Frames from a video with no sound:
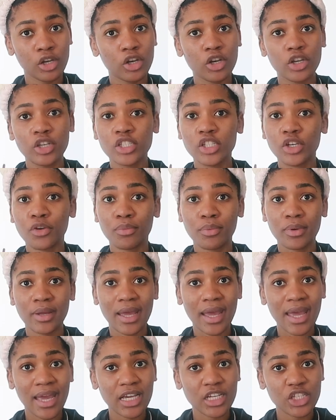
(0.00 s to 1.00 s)
allergic
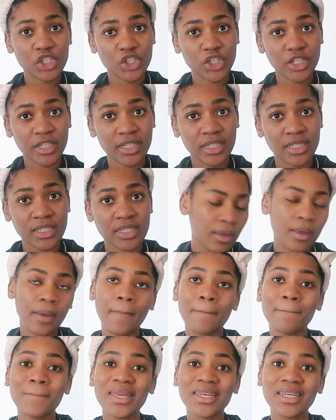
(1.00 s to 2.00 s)
reaction,
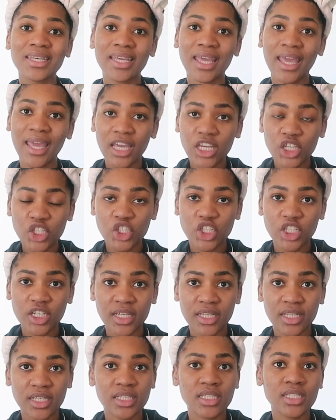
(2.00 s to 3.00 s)

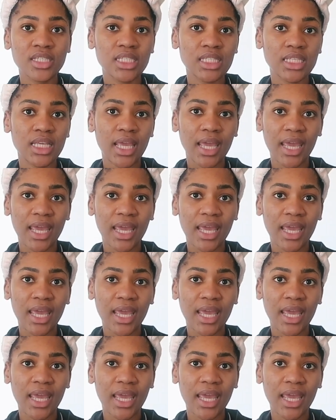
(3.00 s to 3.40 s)
medications,